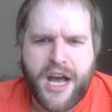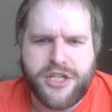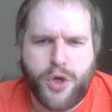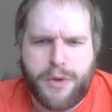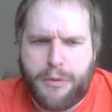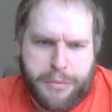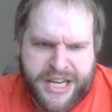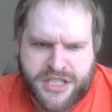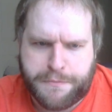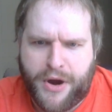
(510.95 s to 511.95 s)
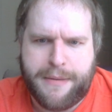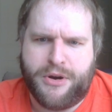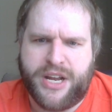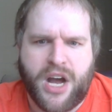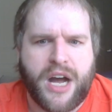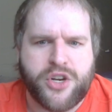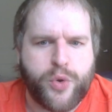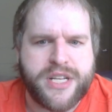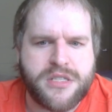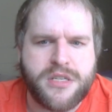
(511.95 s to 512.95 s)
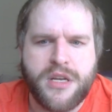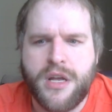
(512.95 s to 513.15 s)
until we replace the primary conduits.